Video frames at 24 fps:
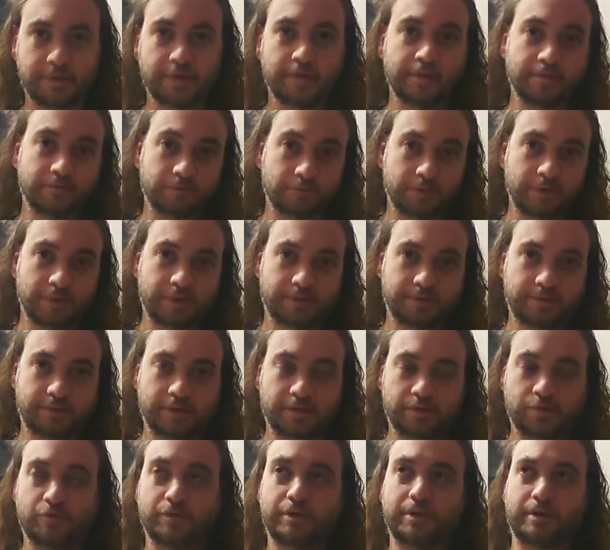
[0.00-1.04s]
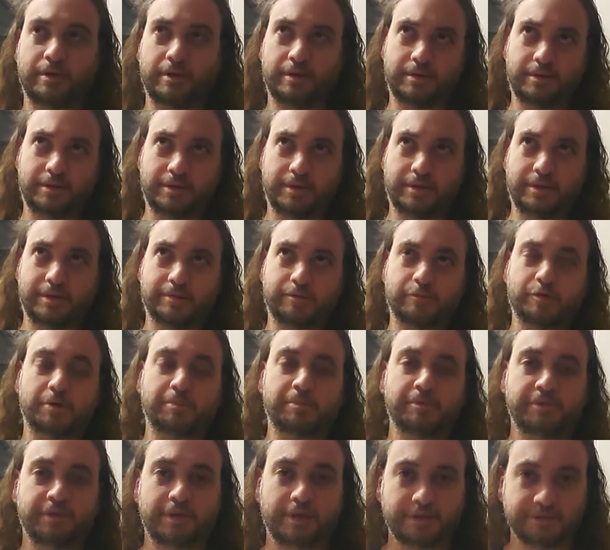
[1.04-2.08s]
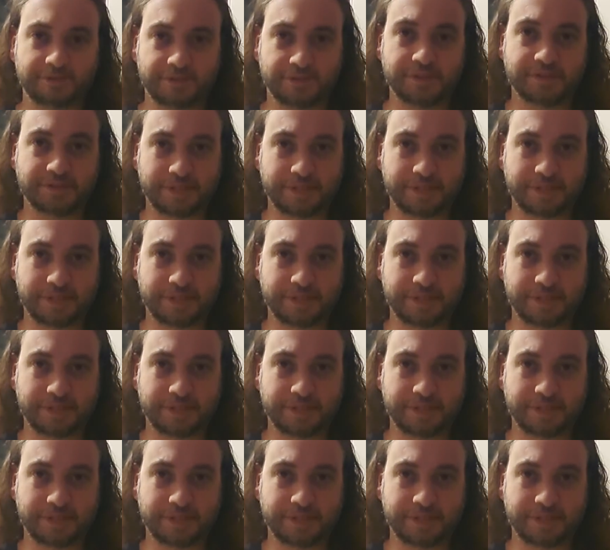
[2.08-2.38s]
in Greek mythology